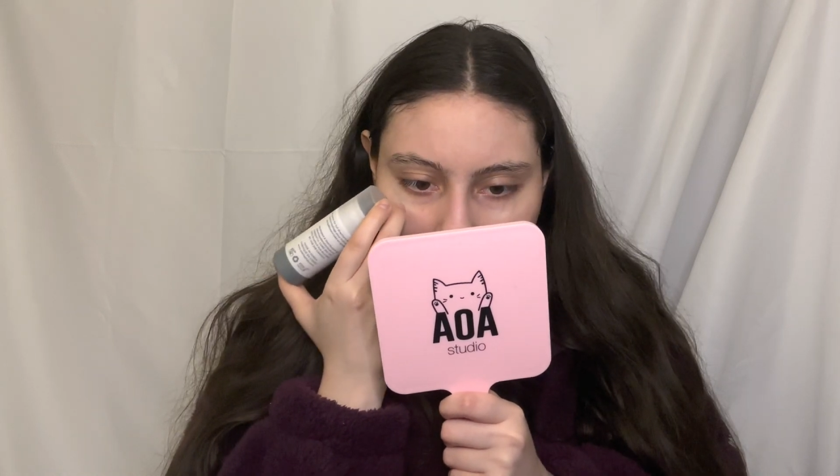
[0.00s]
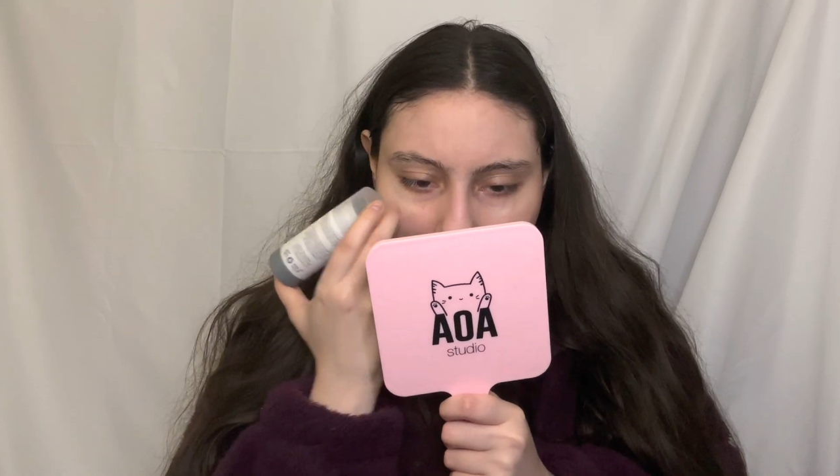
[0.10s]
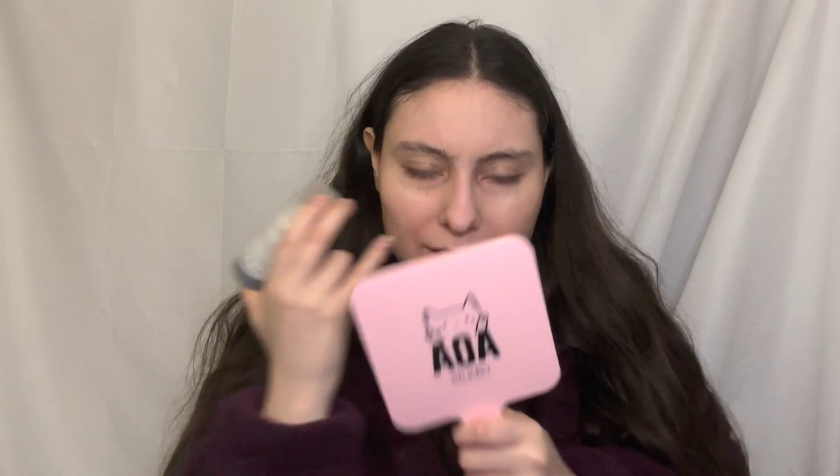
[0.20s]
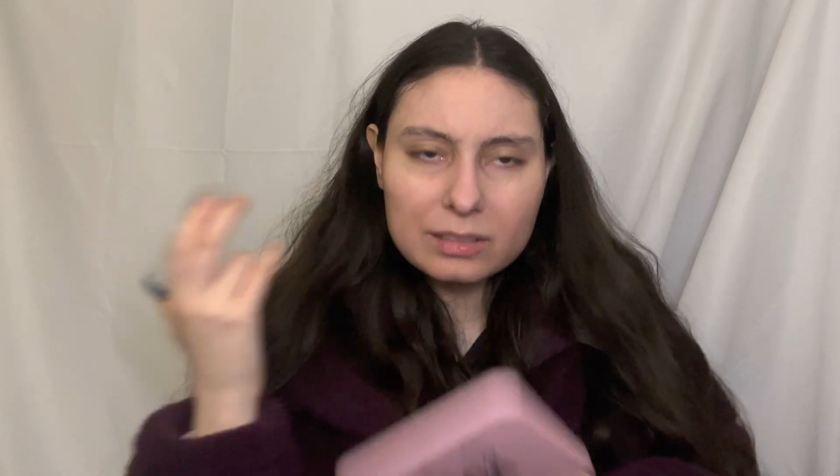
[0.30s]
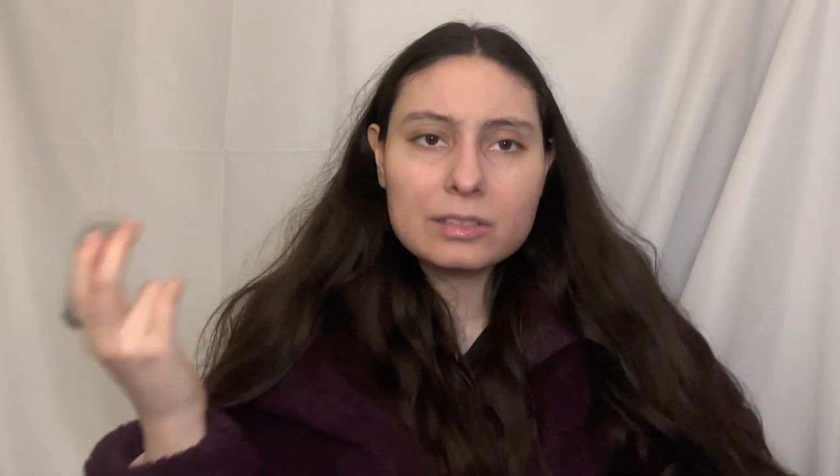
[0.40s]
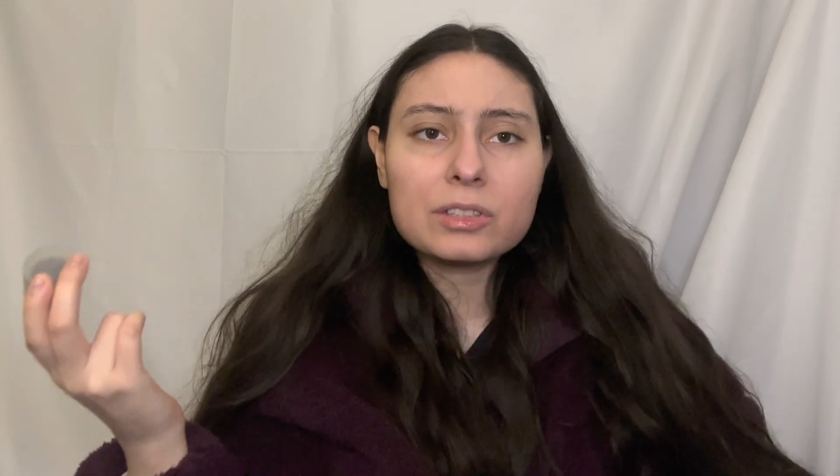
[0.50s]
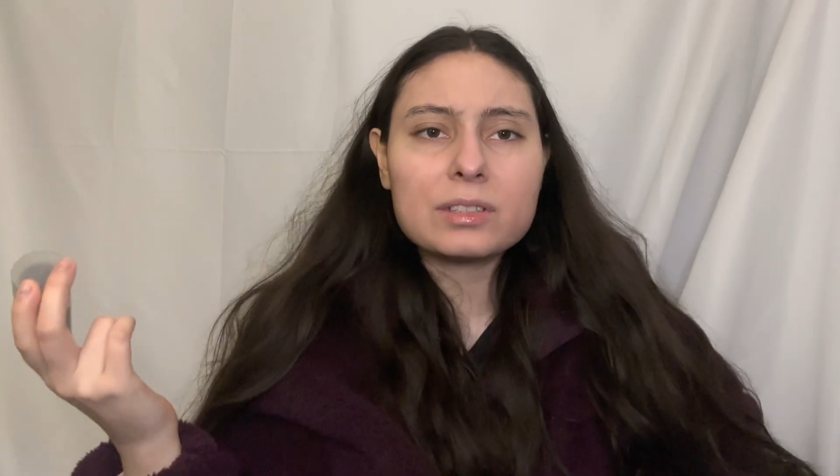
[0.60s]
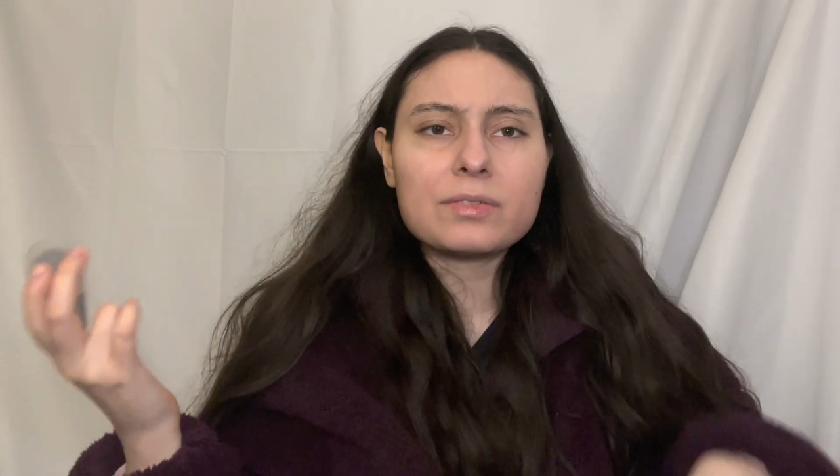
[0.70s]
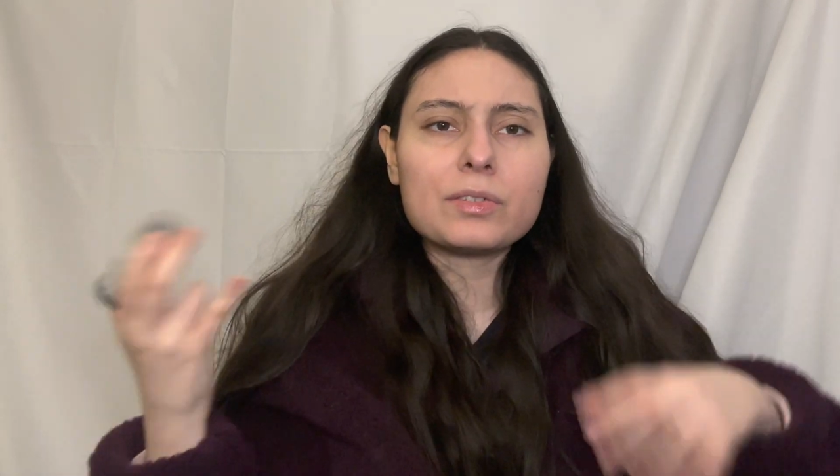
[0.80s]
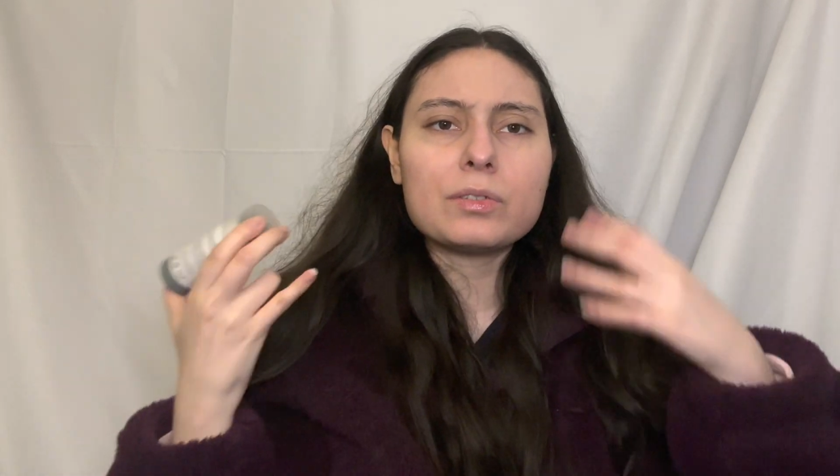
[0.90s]
I
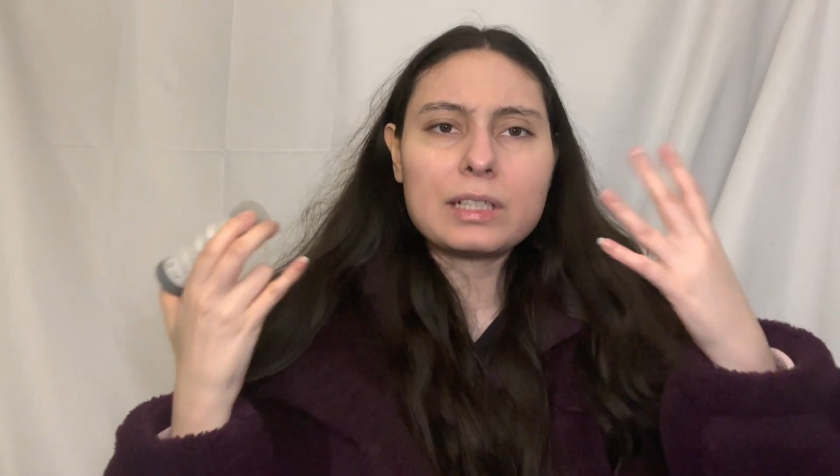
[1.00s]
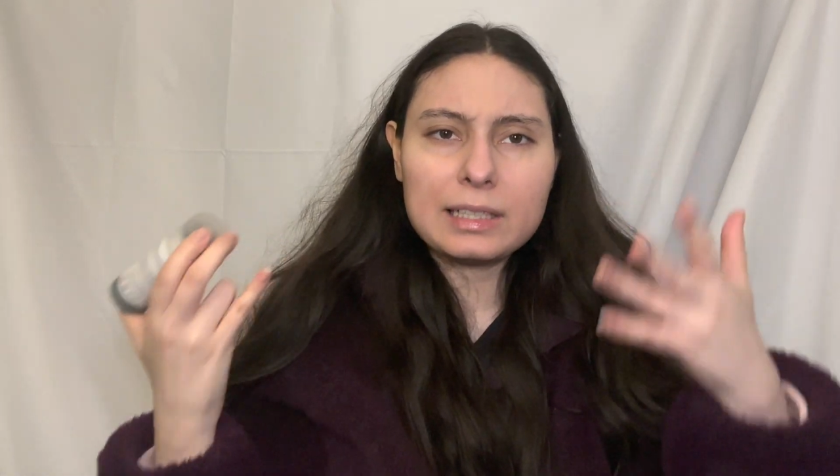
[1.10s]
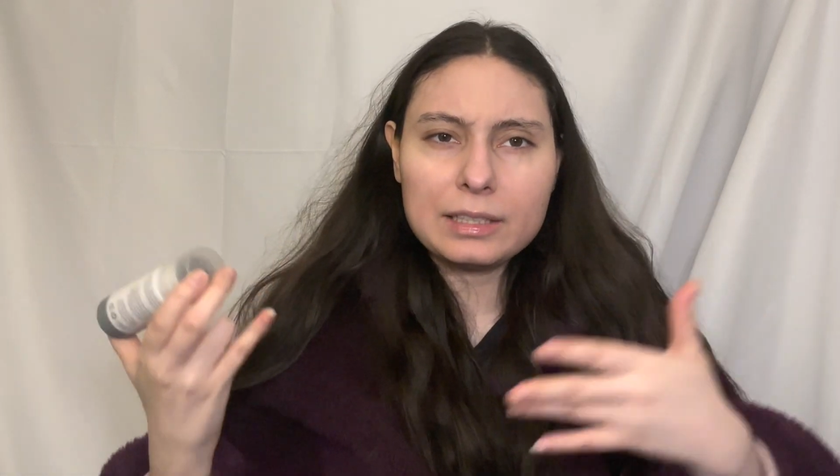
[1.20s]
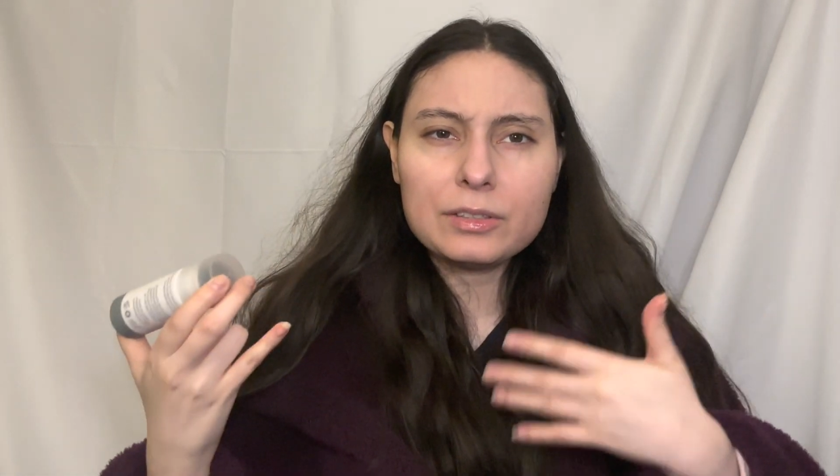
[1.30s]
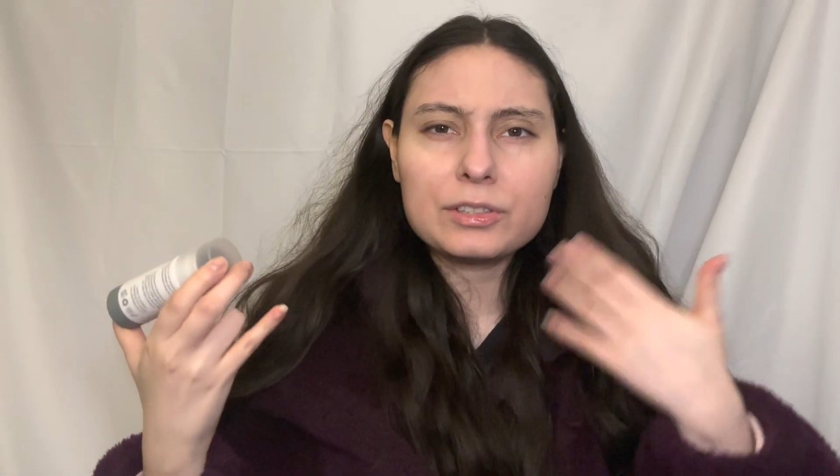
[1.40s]
just feel cleaner